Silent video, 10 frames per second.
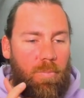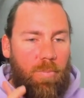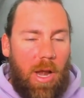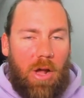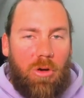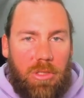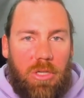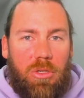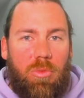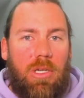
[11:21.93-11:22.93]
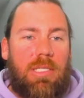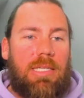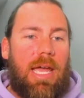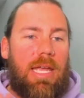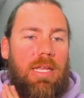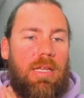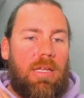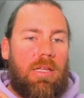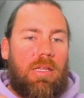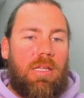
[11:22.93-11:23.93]
But I also do want to say,
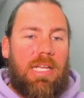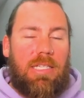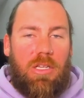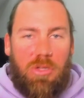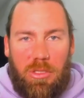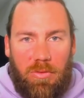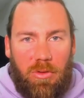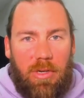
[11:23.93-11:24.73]
is it useful?